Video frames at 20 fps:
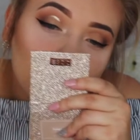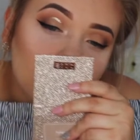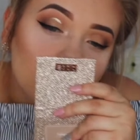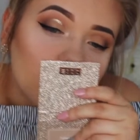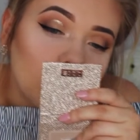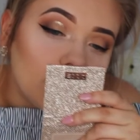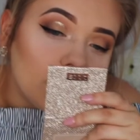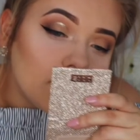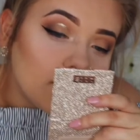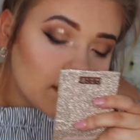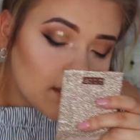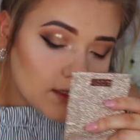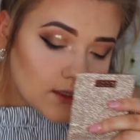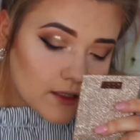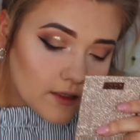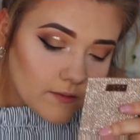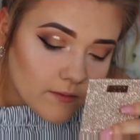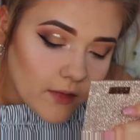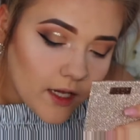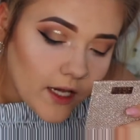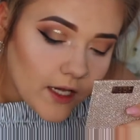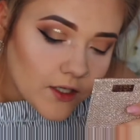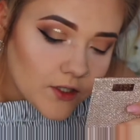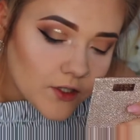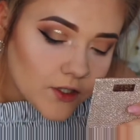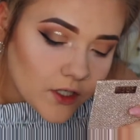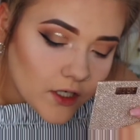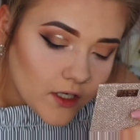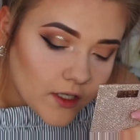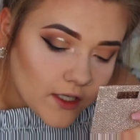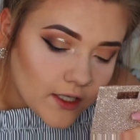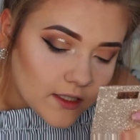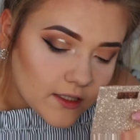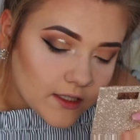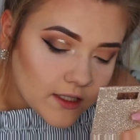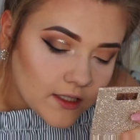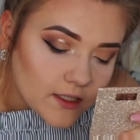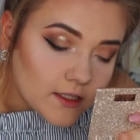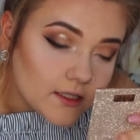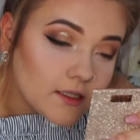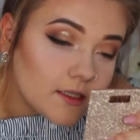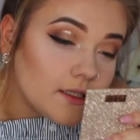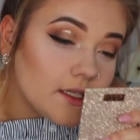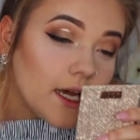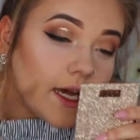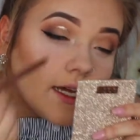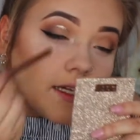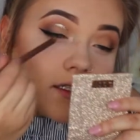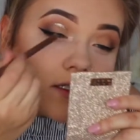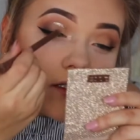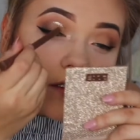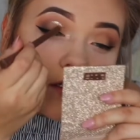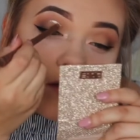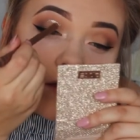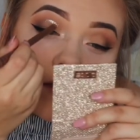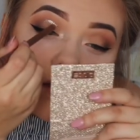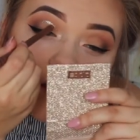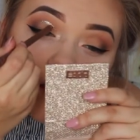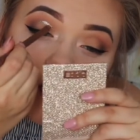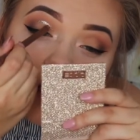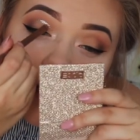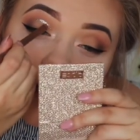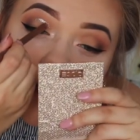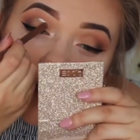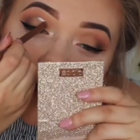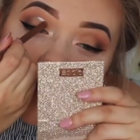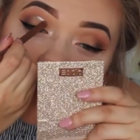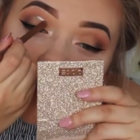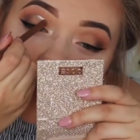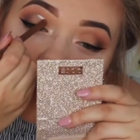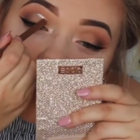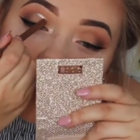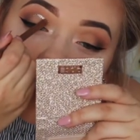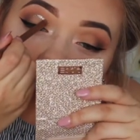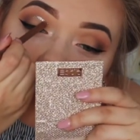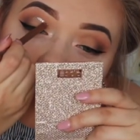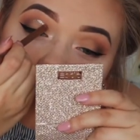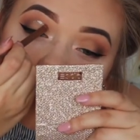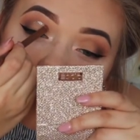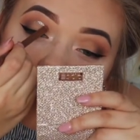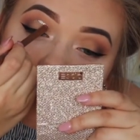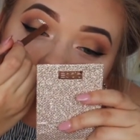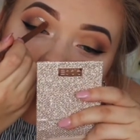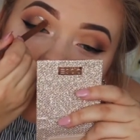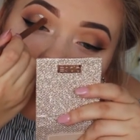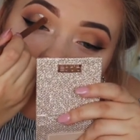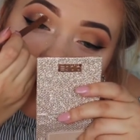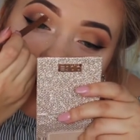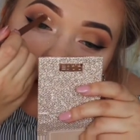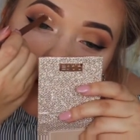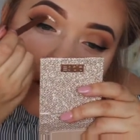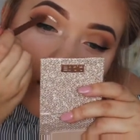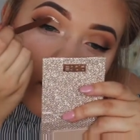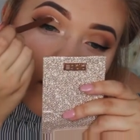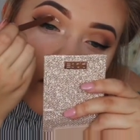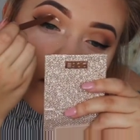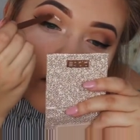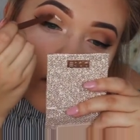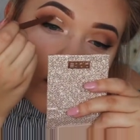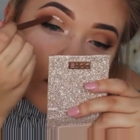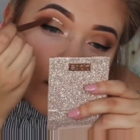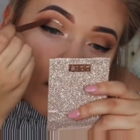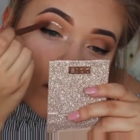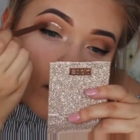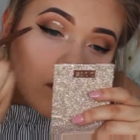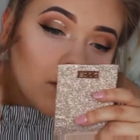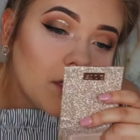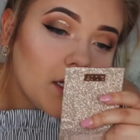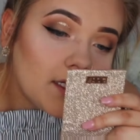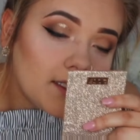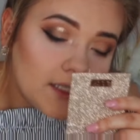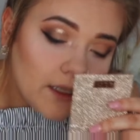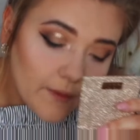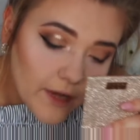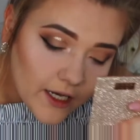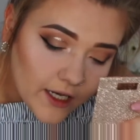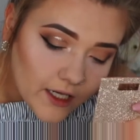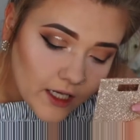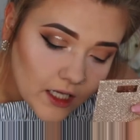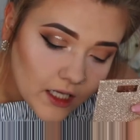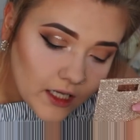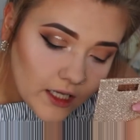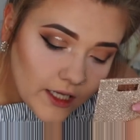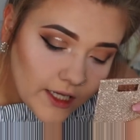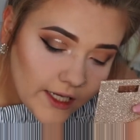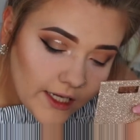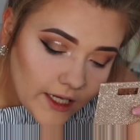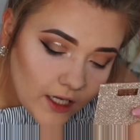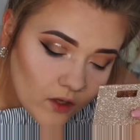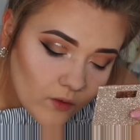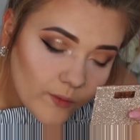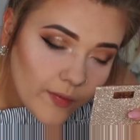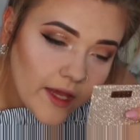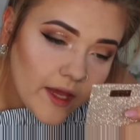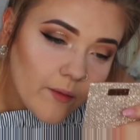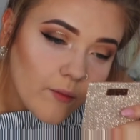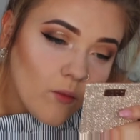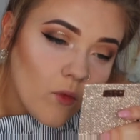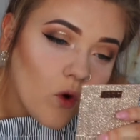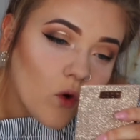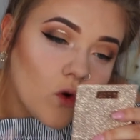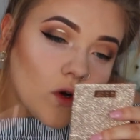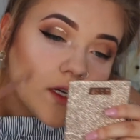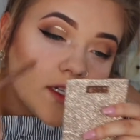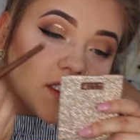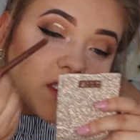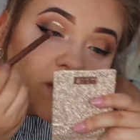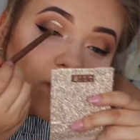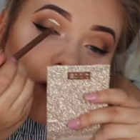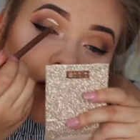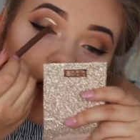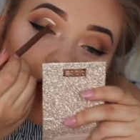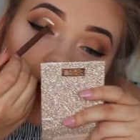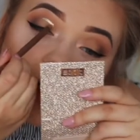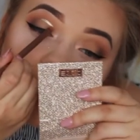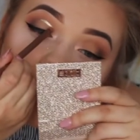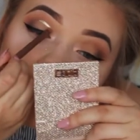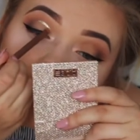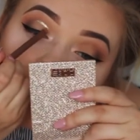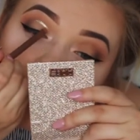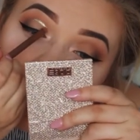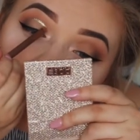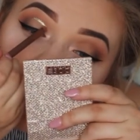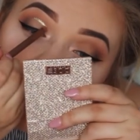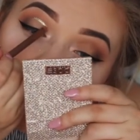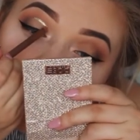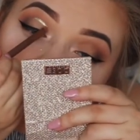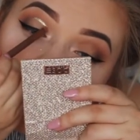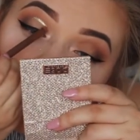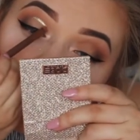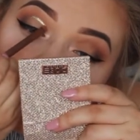just make sure this is set so it's not gonna move. Plus I'm adding a little bit more sparkle, so